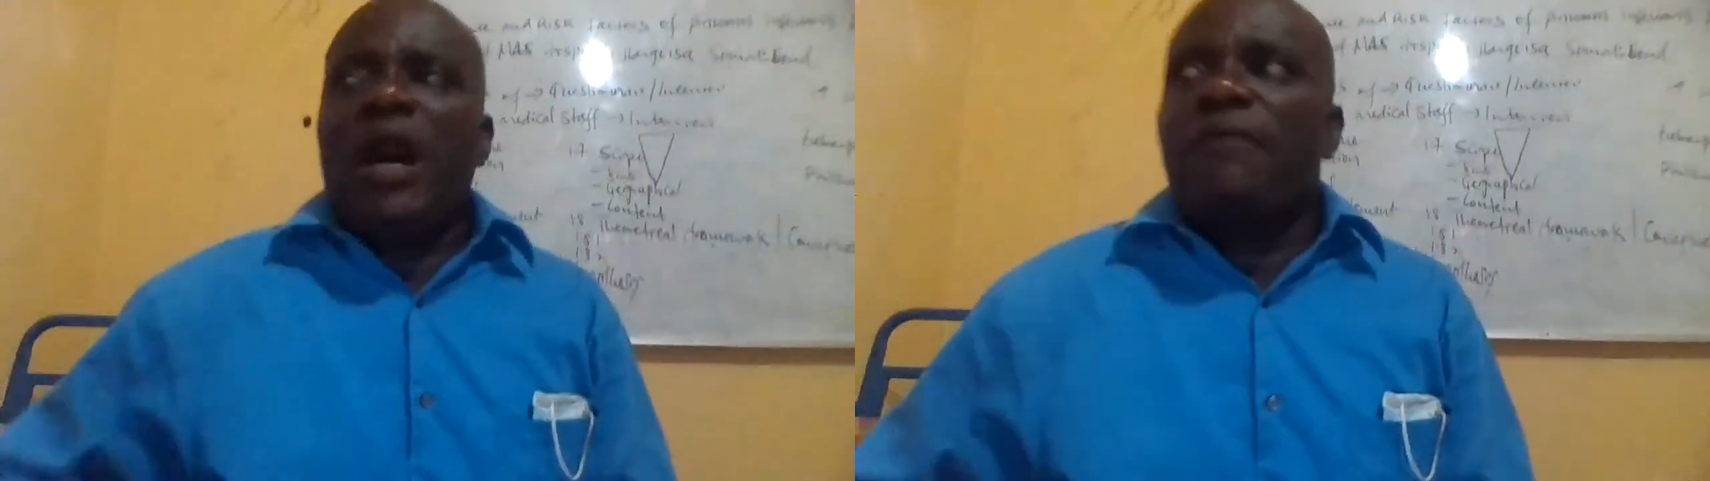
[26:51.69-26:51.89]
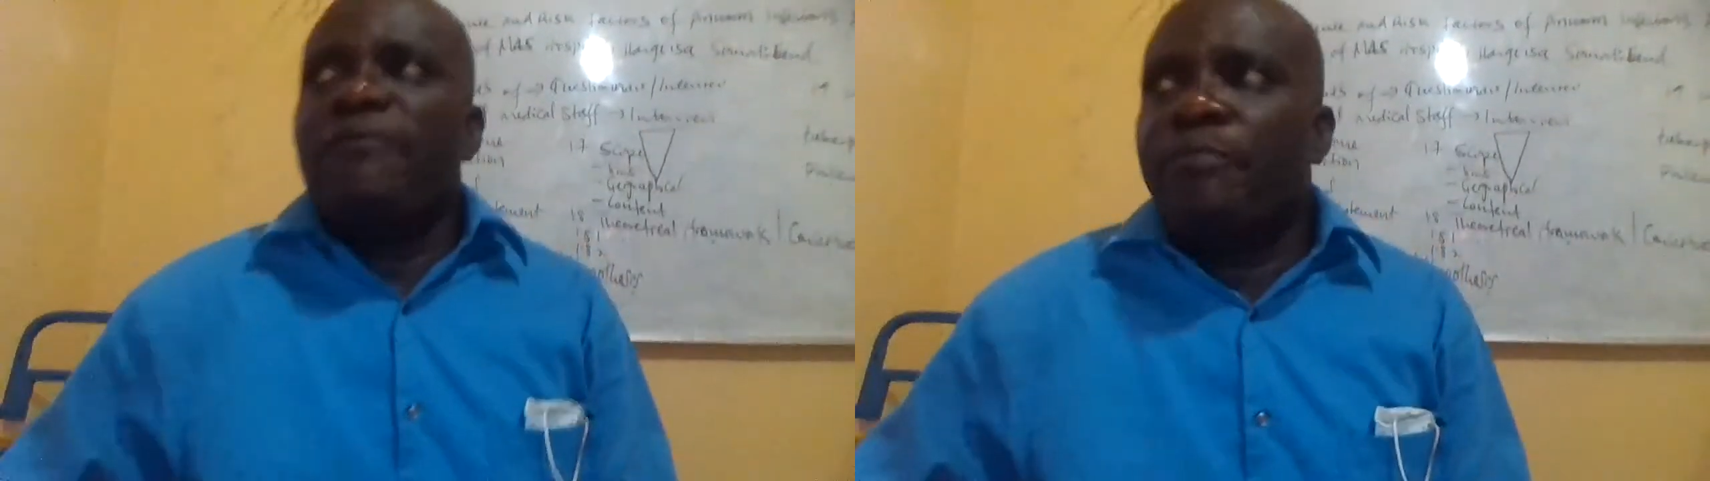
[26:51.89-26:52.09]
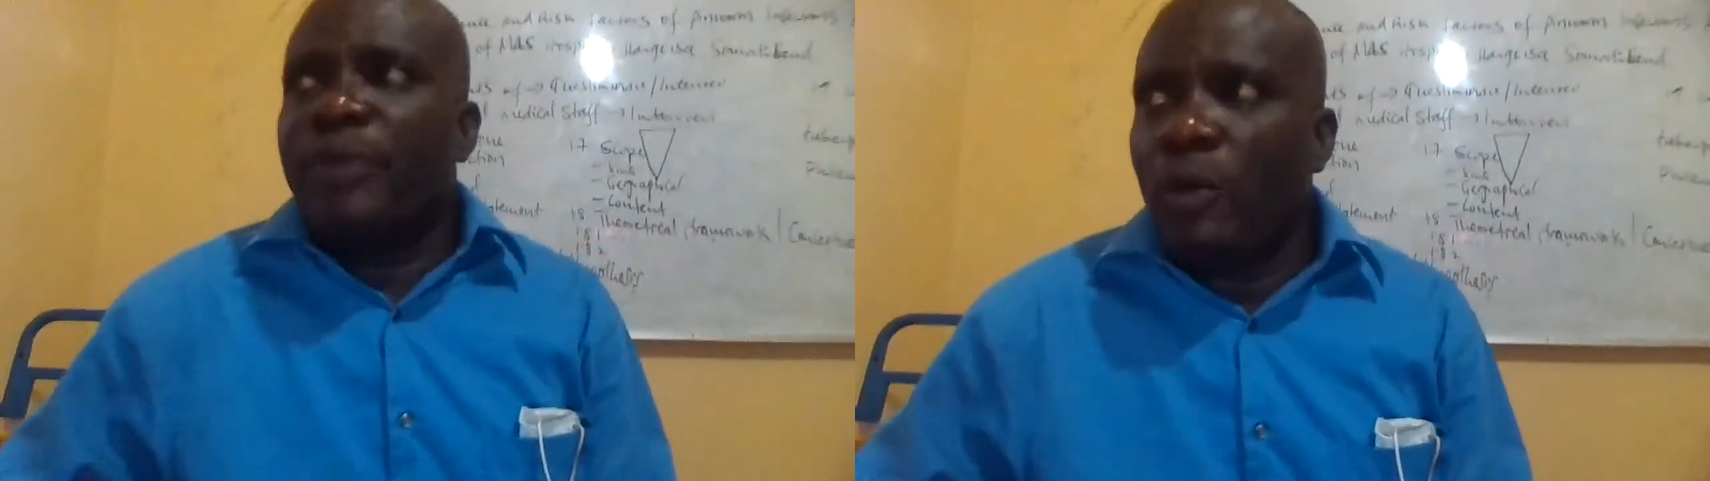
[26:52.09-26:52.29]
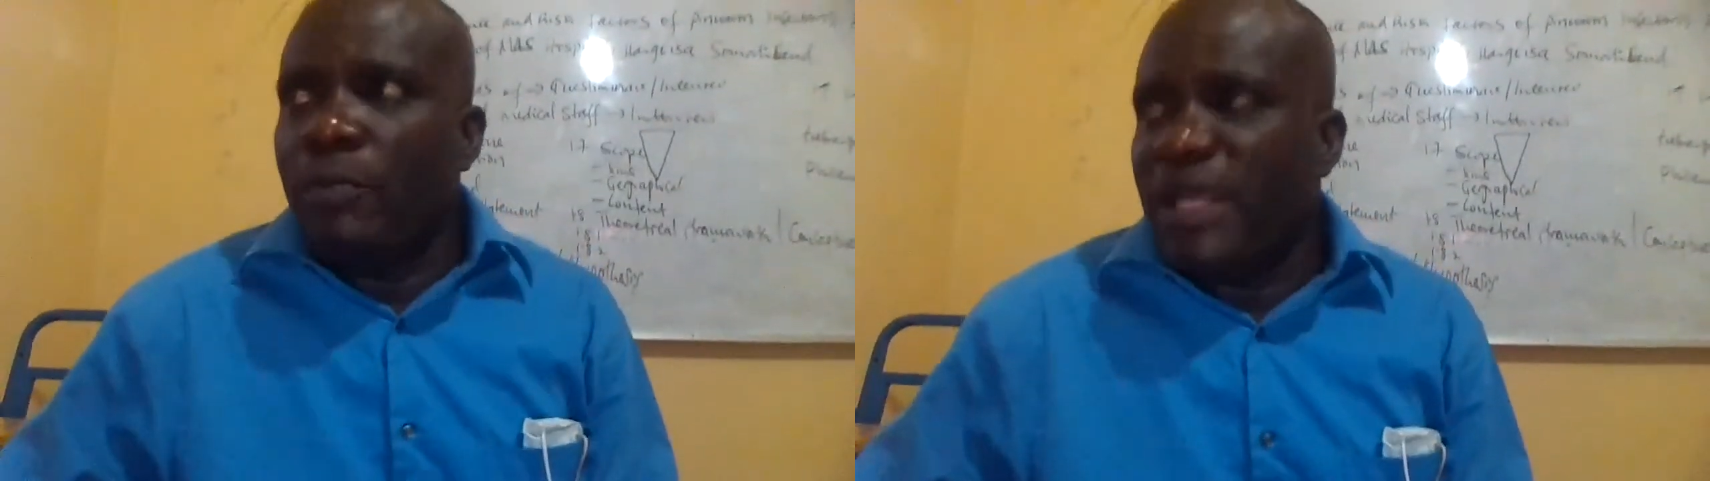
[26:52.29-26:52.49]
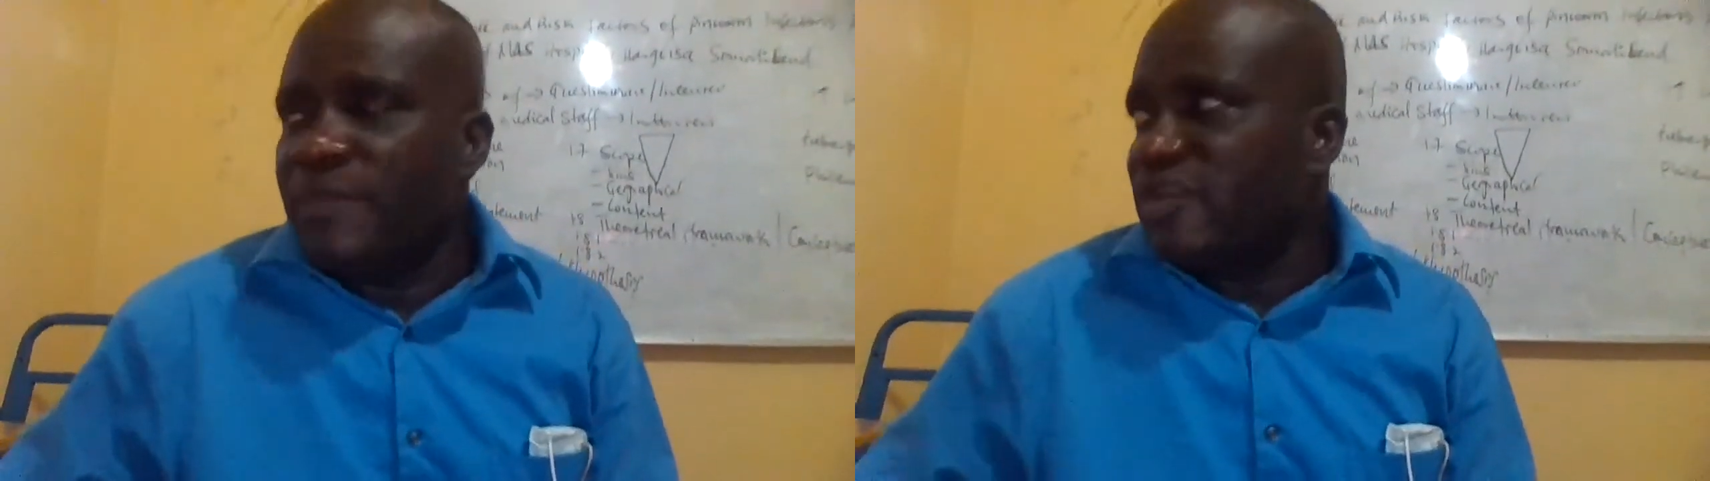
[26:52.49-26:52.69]
have
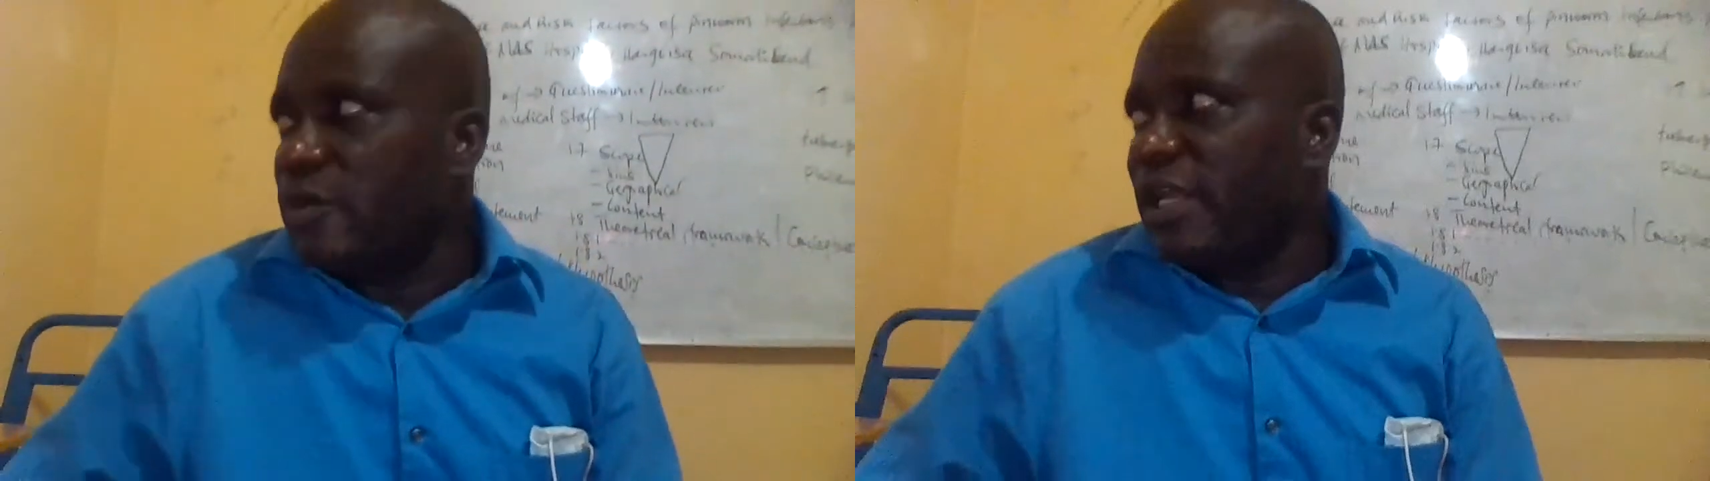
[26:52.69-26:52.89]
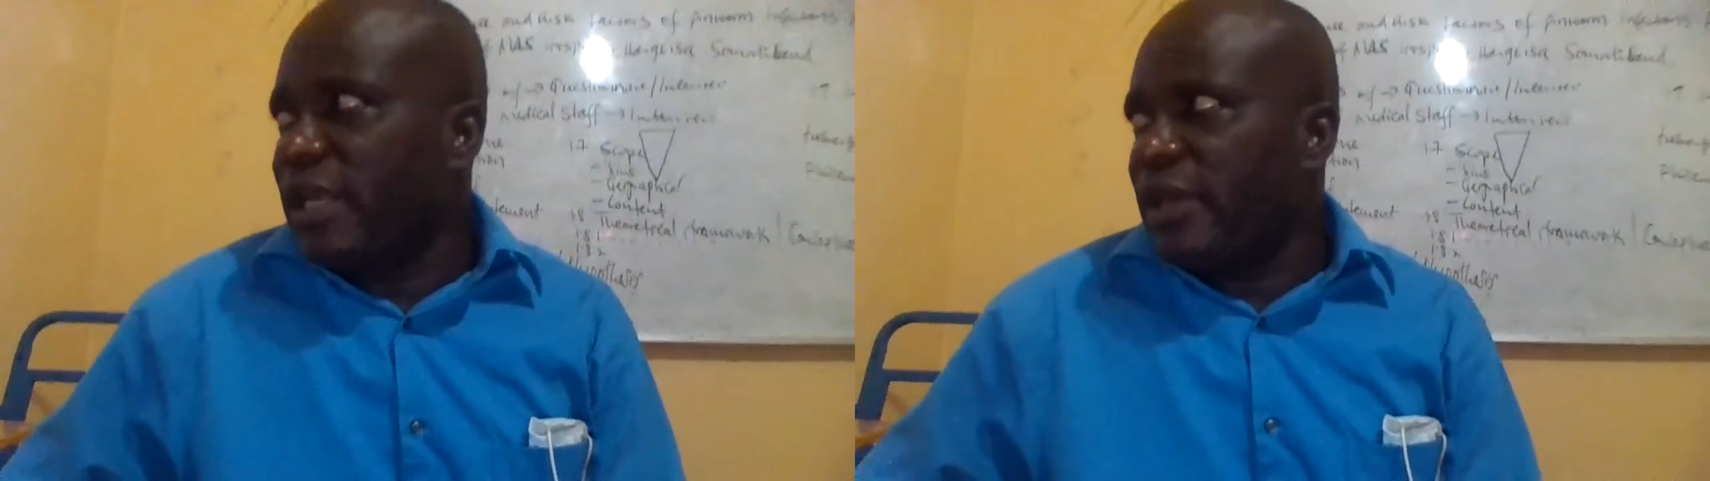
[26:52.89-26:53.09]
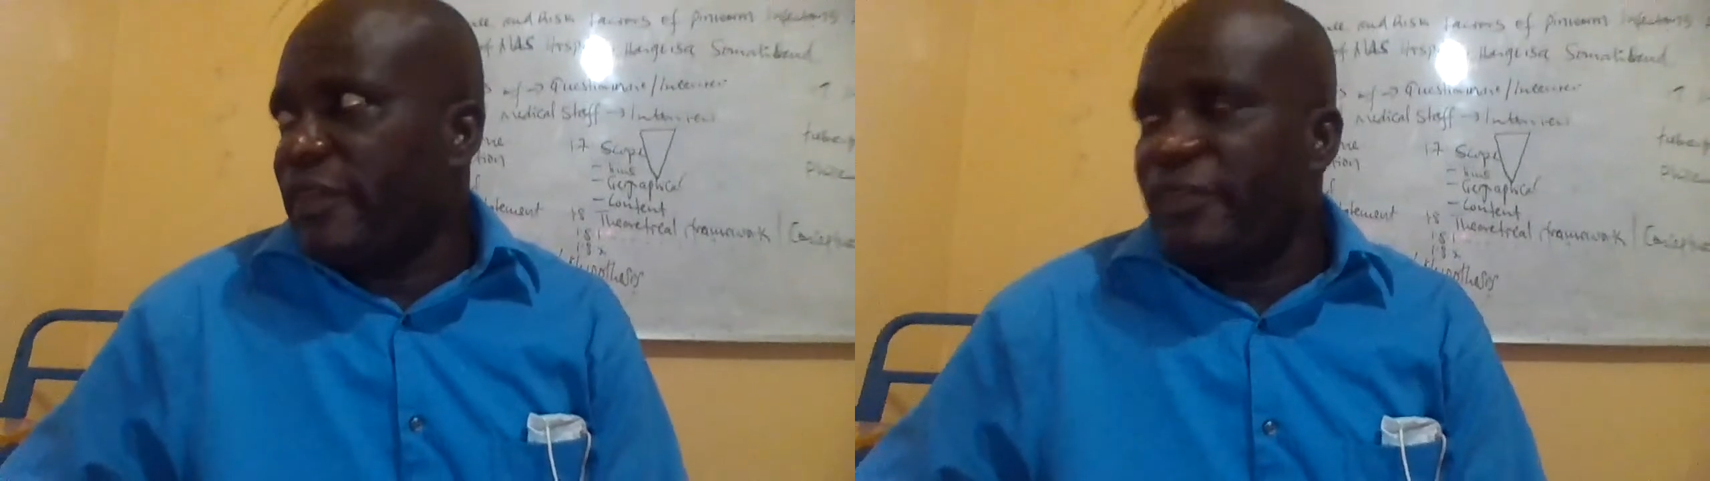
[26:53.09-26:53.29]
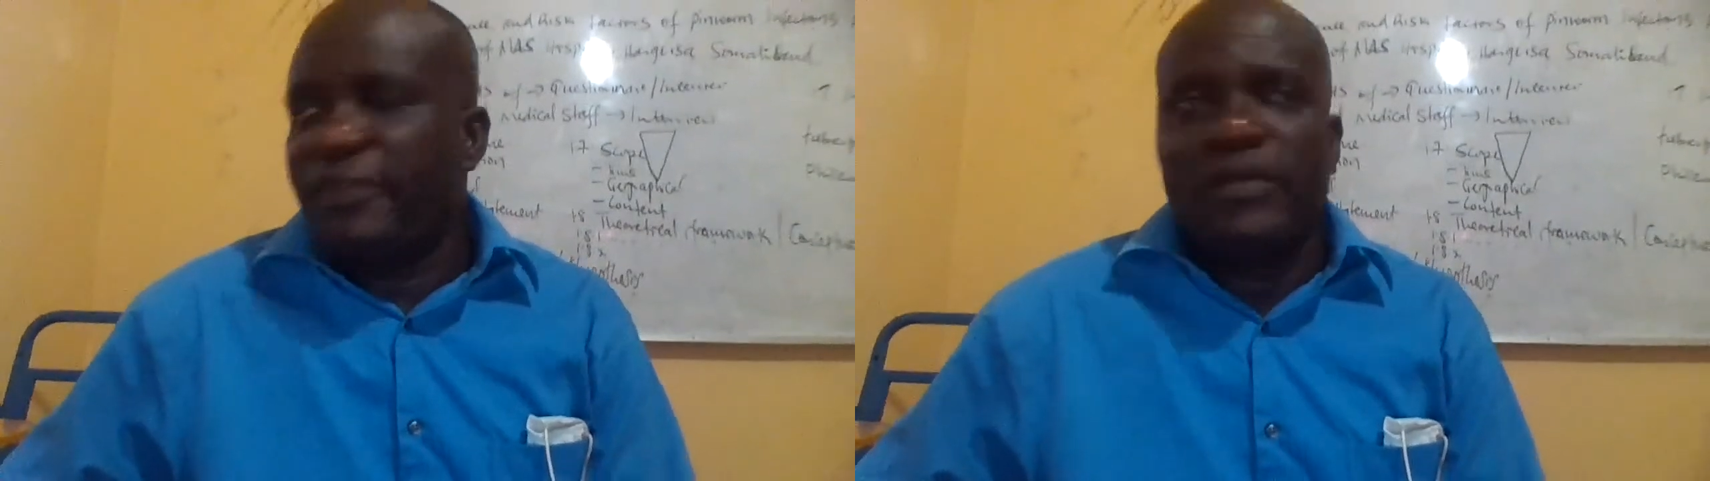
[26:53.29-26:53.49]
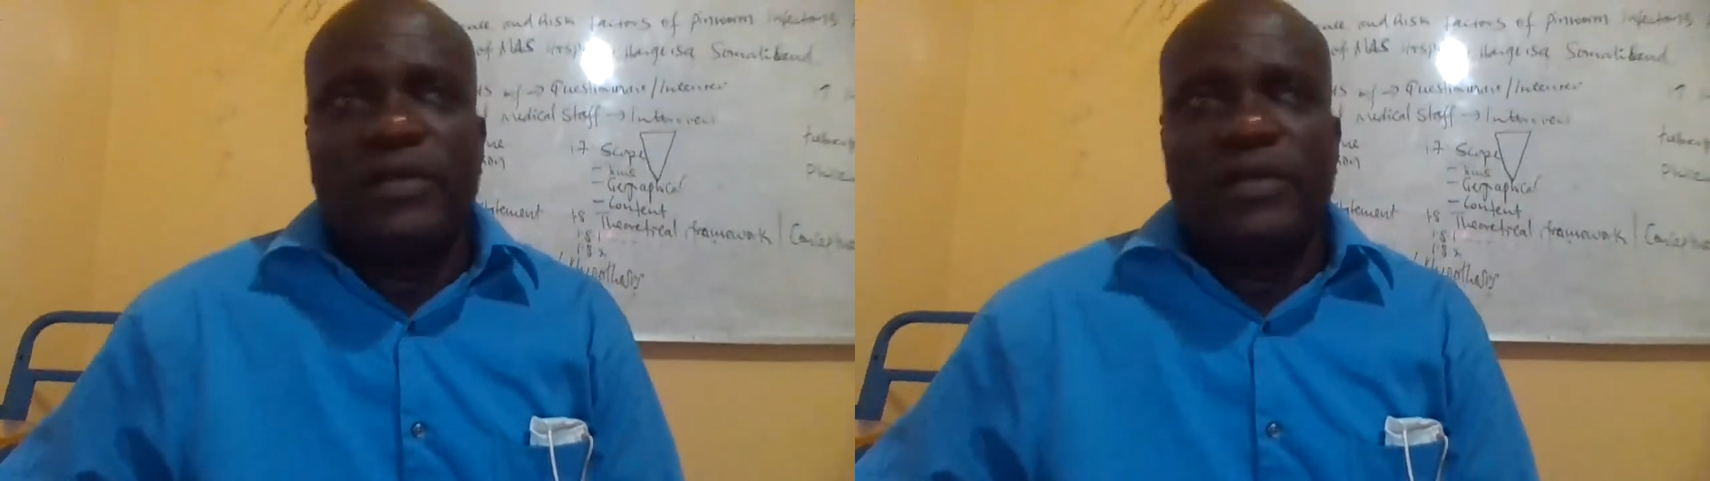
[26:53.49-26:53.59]
problems on Earth,